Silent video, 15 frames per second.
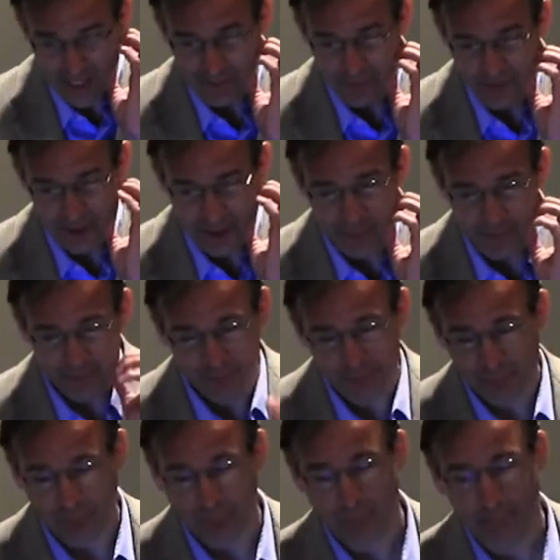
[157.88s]

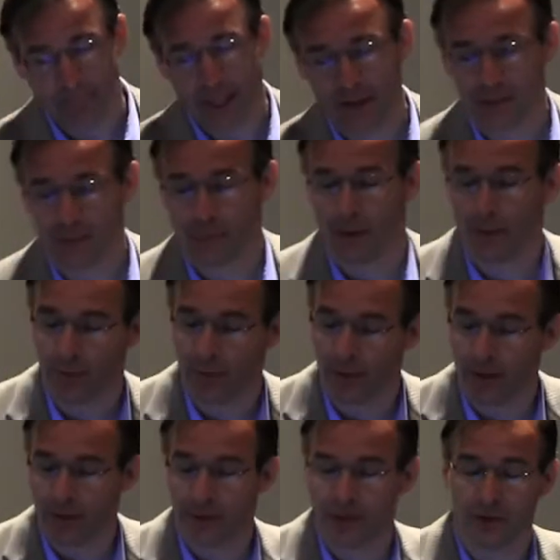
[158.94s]
laptop is probably
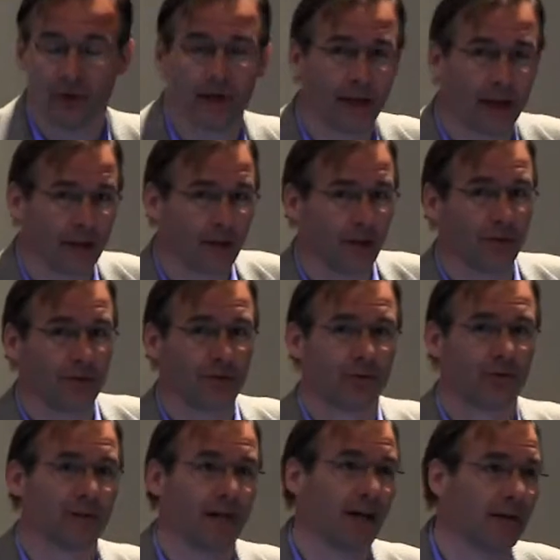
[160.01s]
going to be running at close
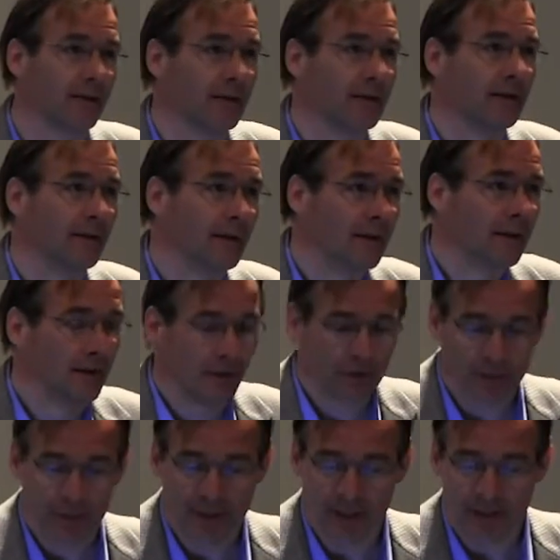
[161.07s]
to 10 or
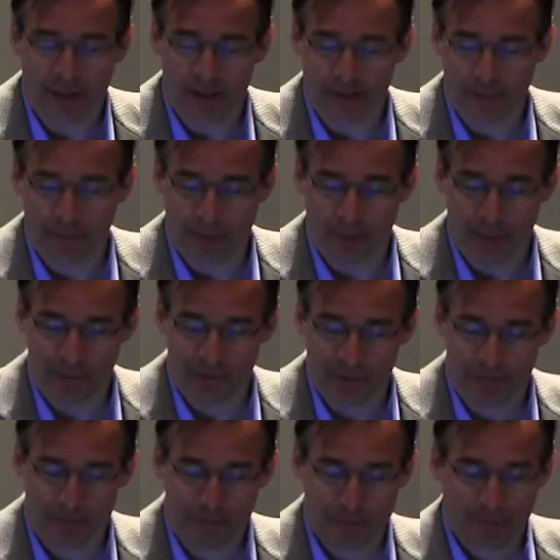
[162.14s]
20 teraflops,
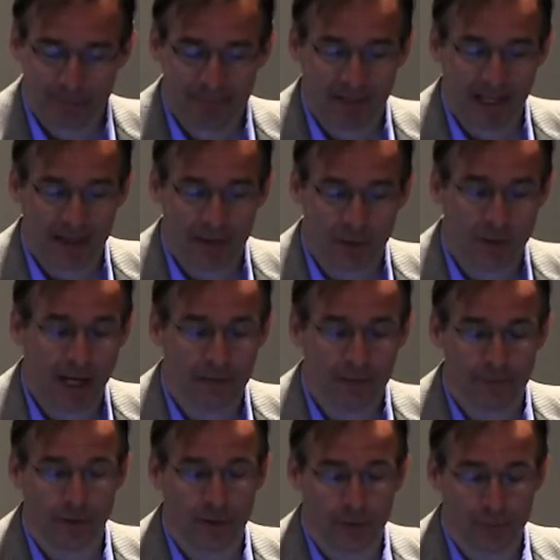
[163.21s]
and your
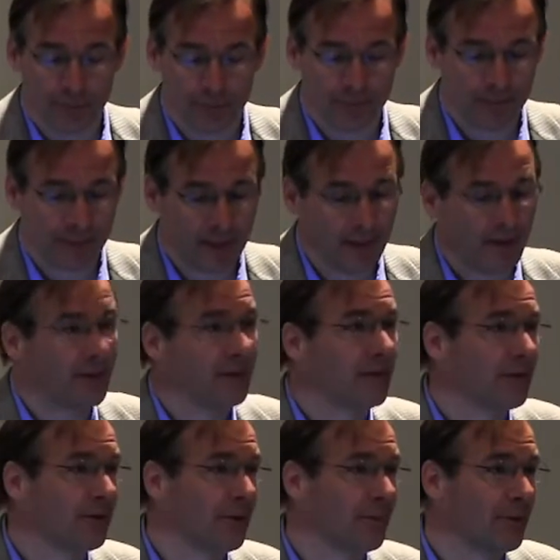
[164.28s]
iPhone
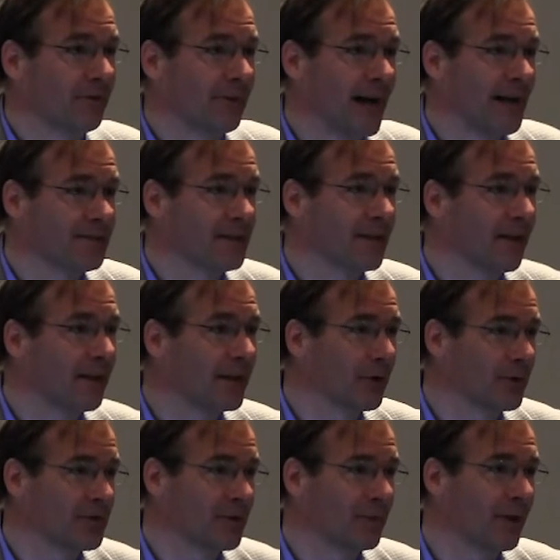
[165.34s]
is going to be faster than
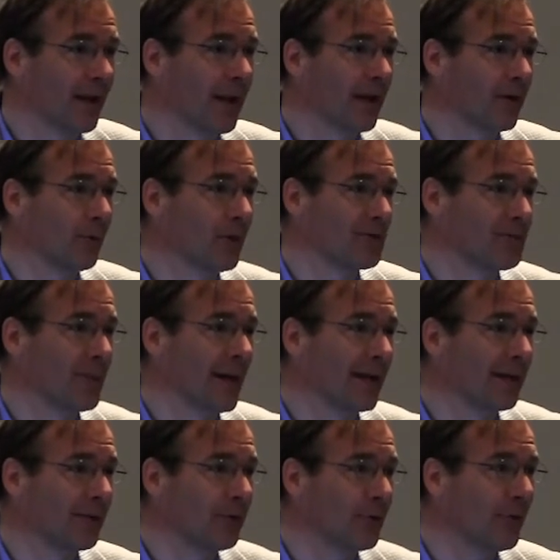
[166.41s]
your simulator was back
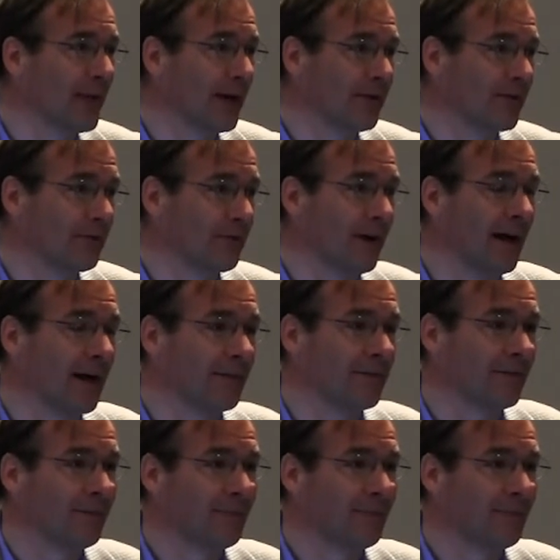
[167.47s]
in 2005.